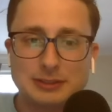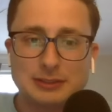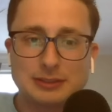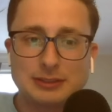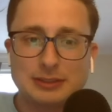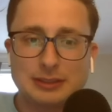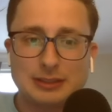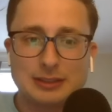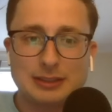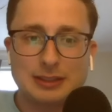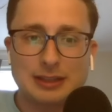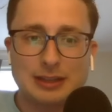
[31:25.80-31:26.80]

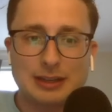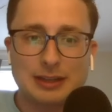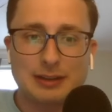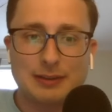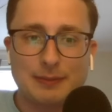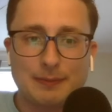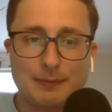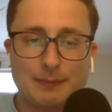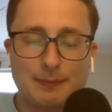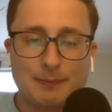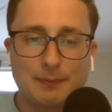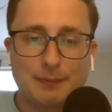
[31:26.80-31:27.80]

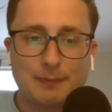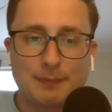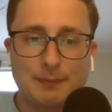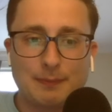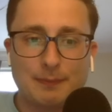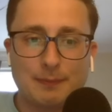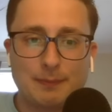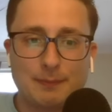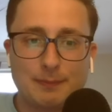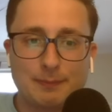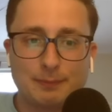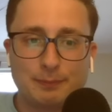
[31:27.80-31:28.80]

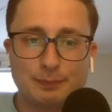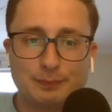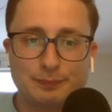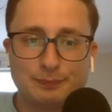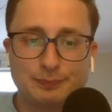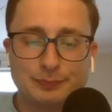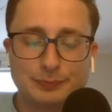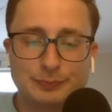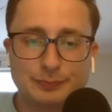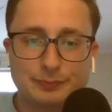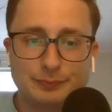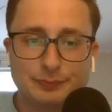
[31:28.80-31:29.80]

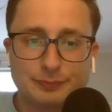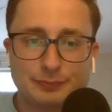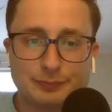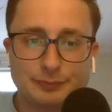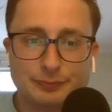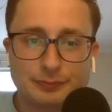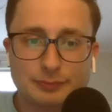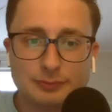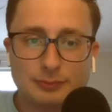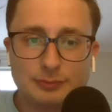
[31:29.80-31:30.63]
No words are spoken by the person on screen.